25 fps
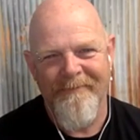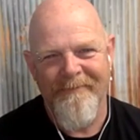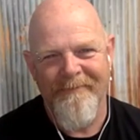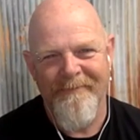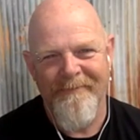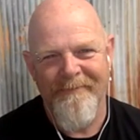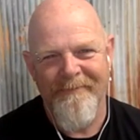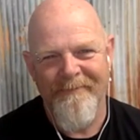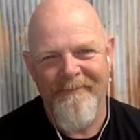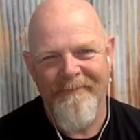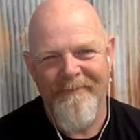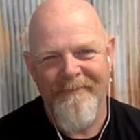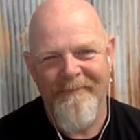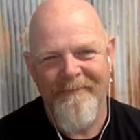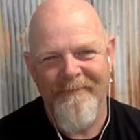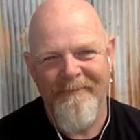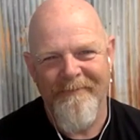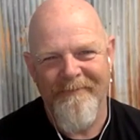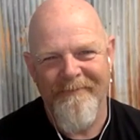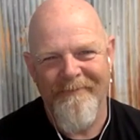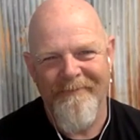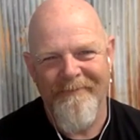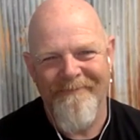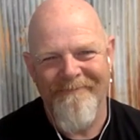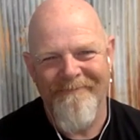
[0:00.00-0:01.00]

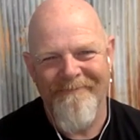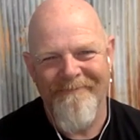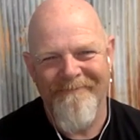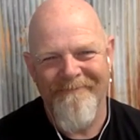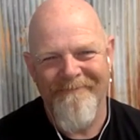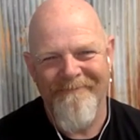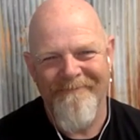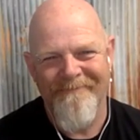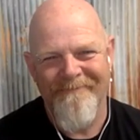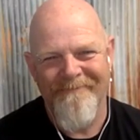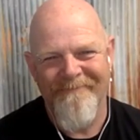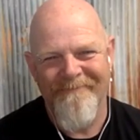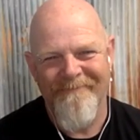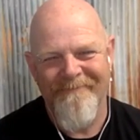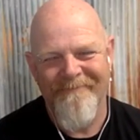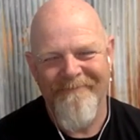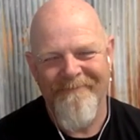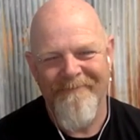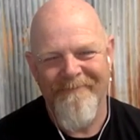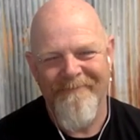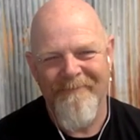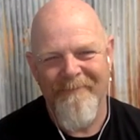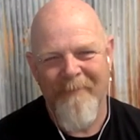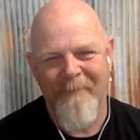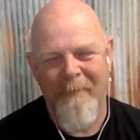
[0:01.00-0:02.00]

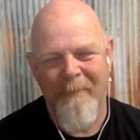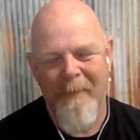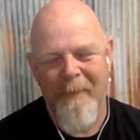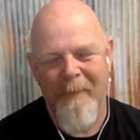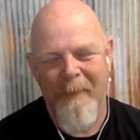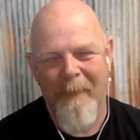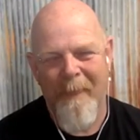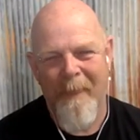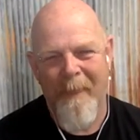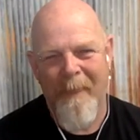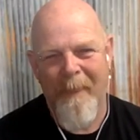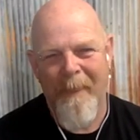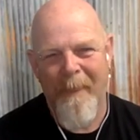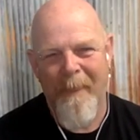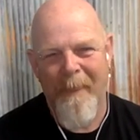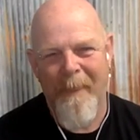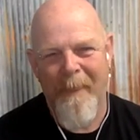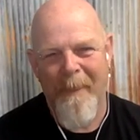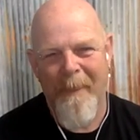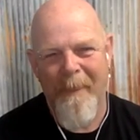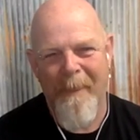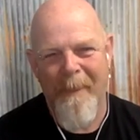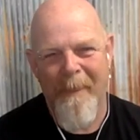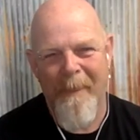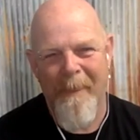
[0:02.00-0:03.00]

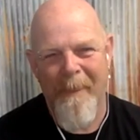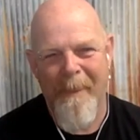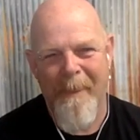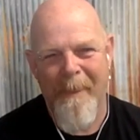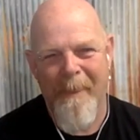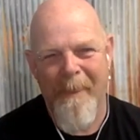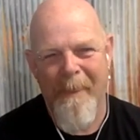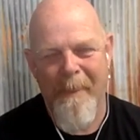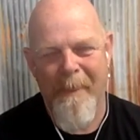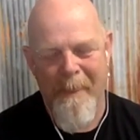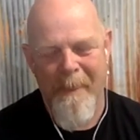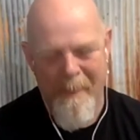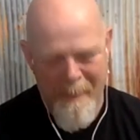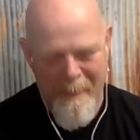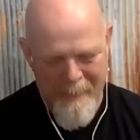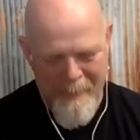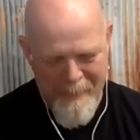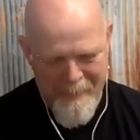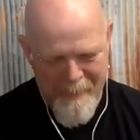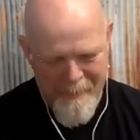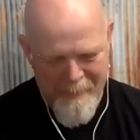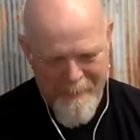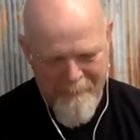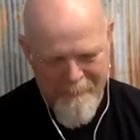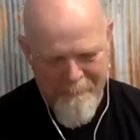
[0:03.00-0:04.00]

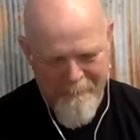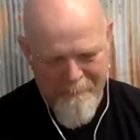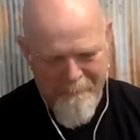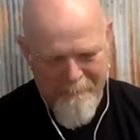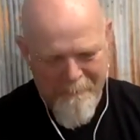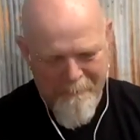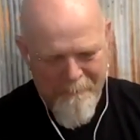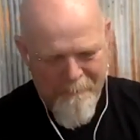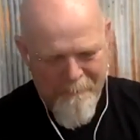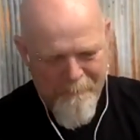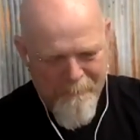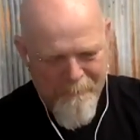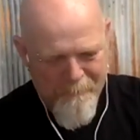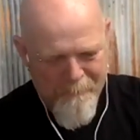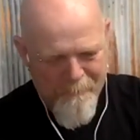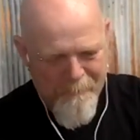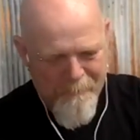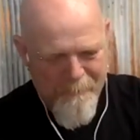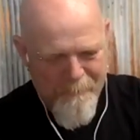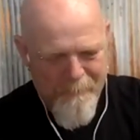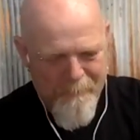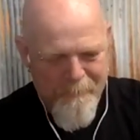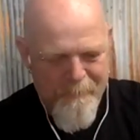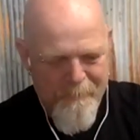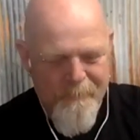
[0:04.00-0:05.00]

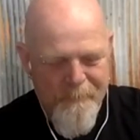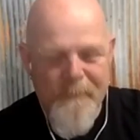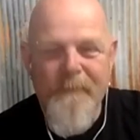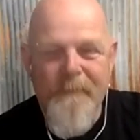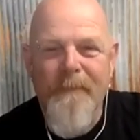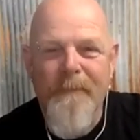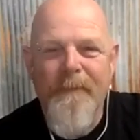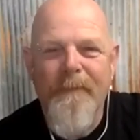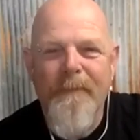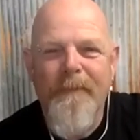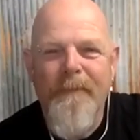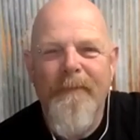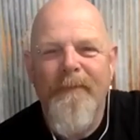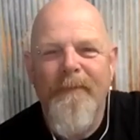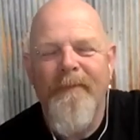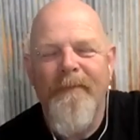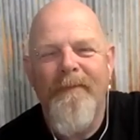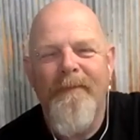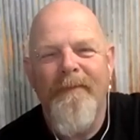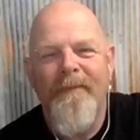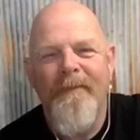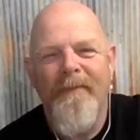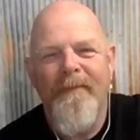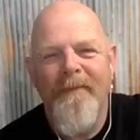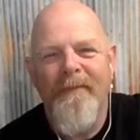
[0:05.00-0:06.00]

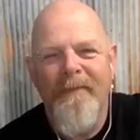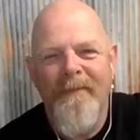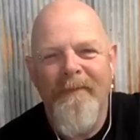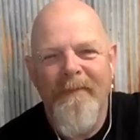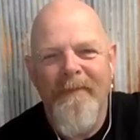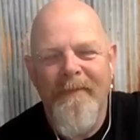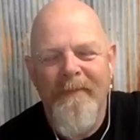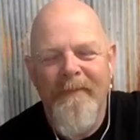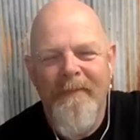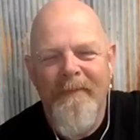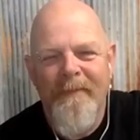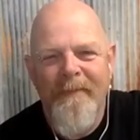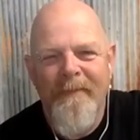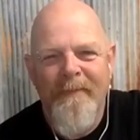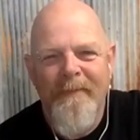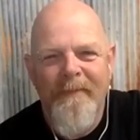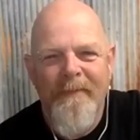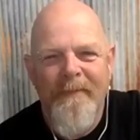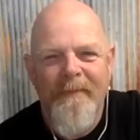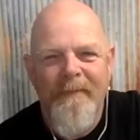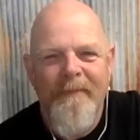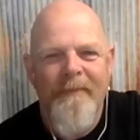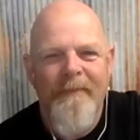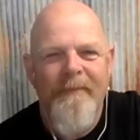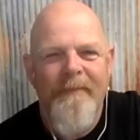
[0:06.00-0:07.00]

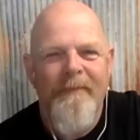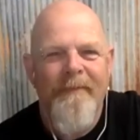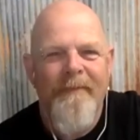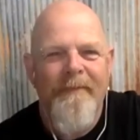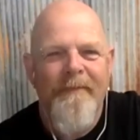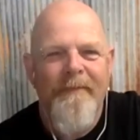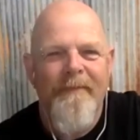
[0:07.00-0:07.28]
[no speech]